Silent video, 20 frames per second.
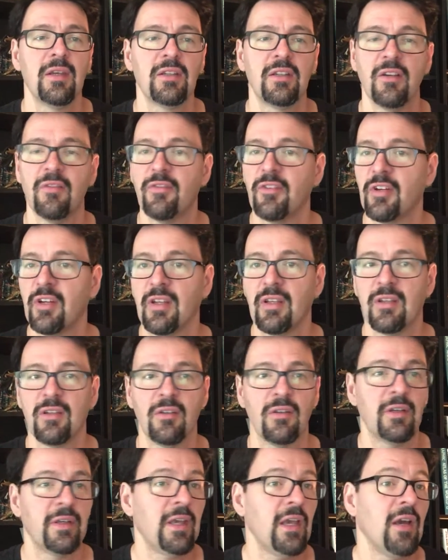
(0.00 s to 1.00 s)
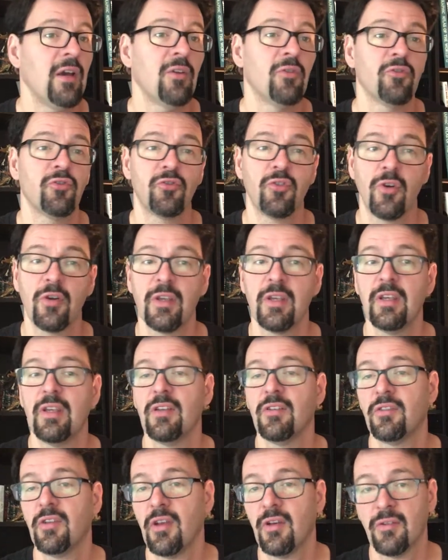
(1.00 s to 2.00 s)
governing like how strong he
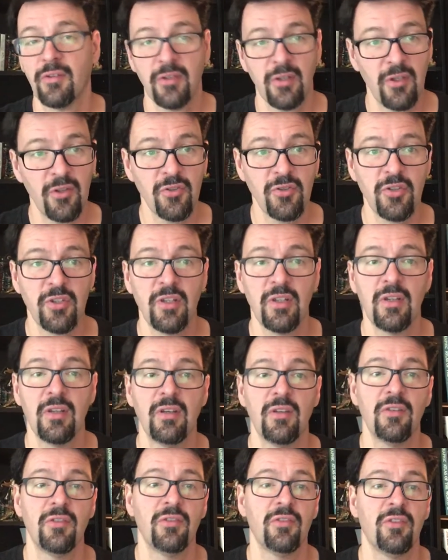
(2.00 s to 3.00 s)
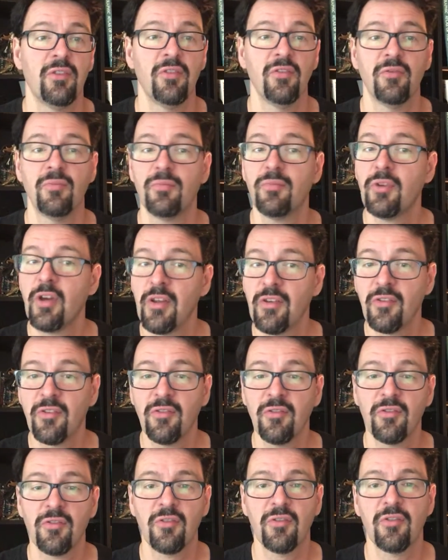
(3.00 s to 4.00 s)
is, how intelligent he is, his
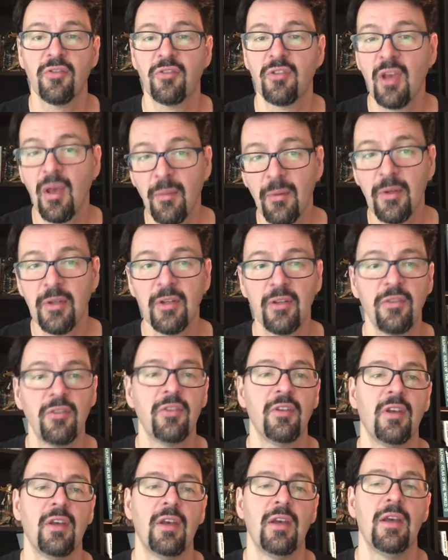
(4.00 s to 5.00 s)
presence, his comeliness,